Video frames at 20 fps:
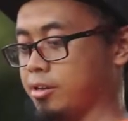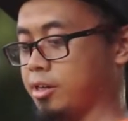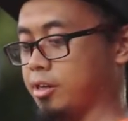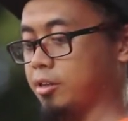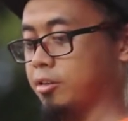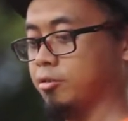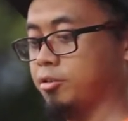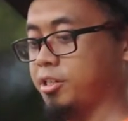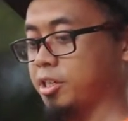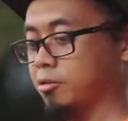
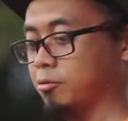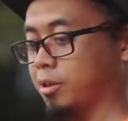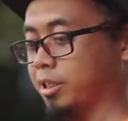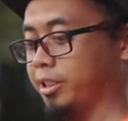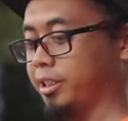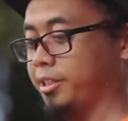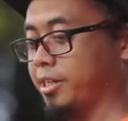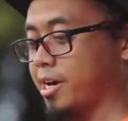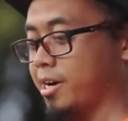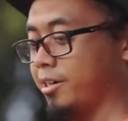So that's one
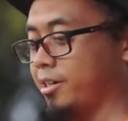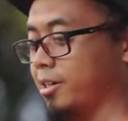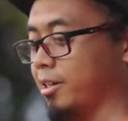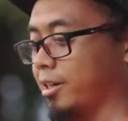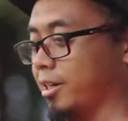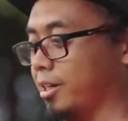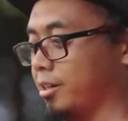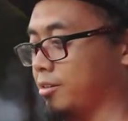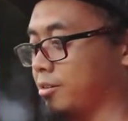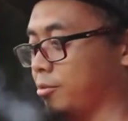thing that I
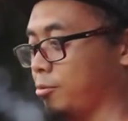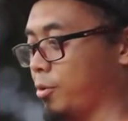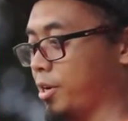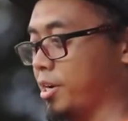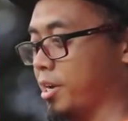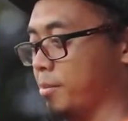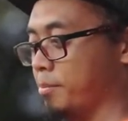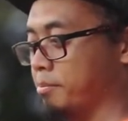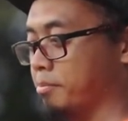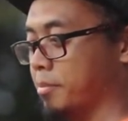realized when
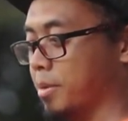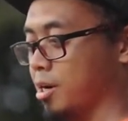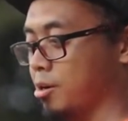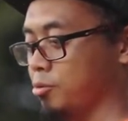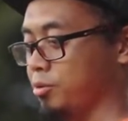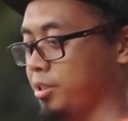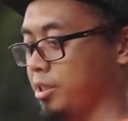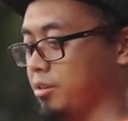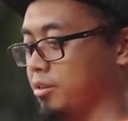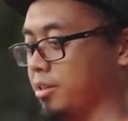I
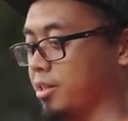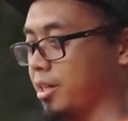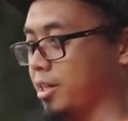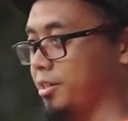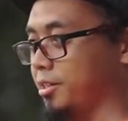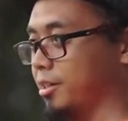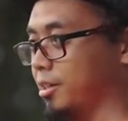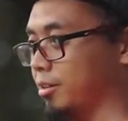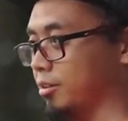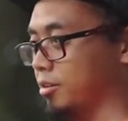mount this
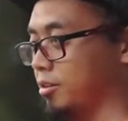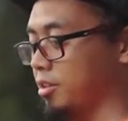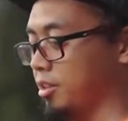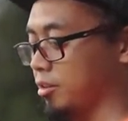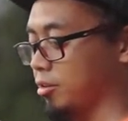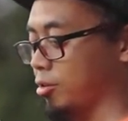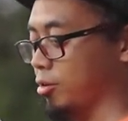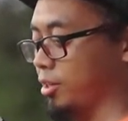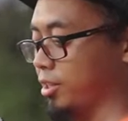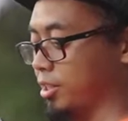Canon
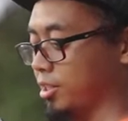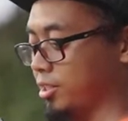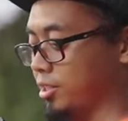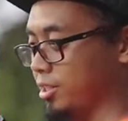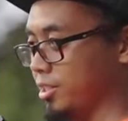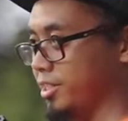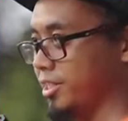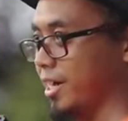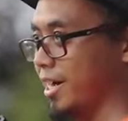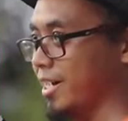R6 on the
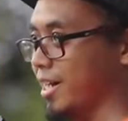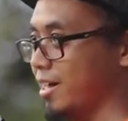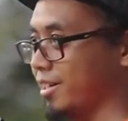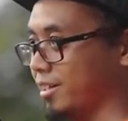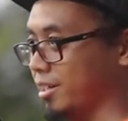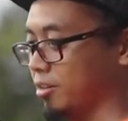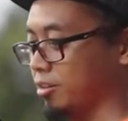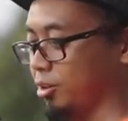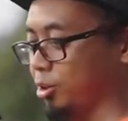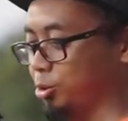DJI
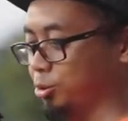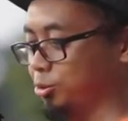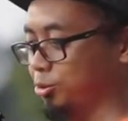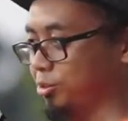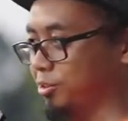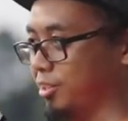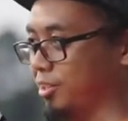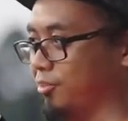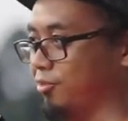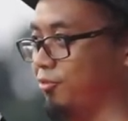RS2,
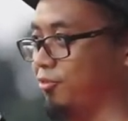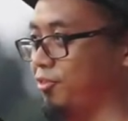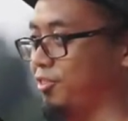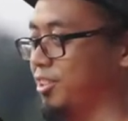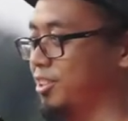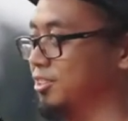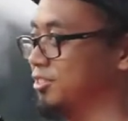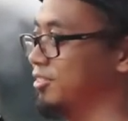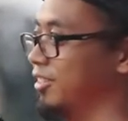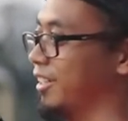it
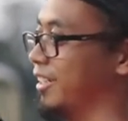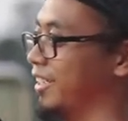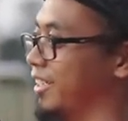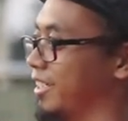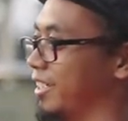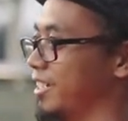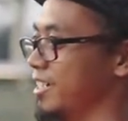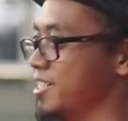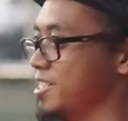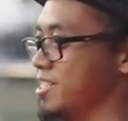feels like
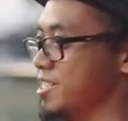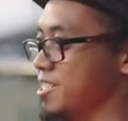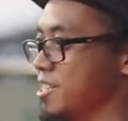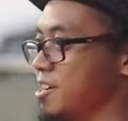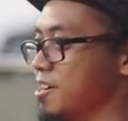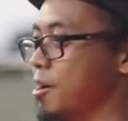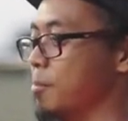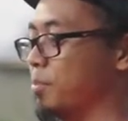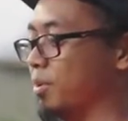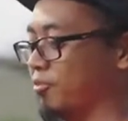
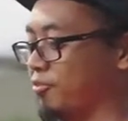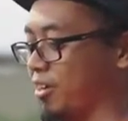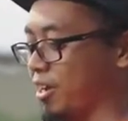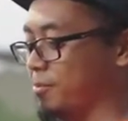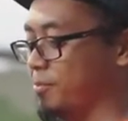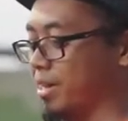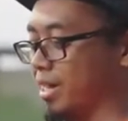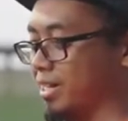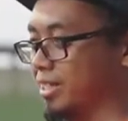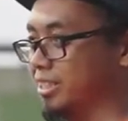a perfect
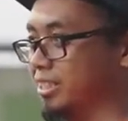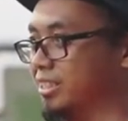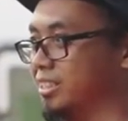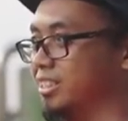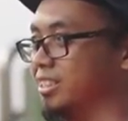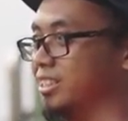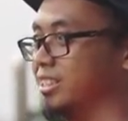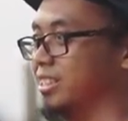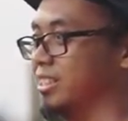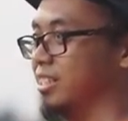
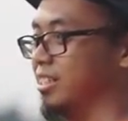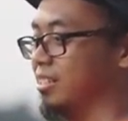balance.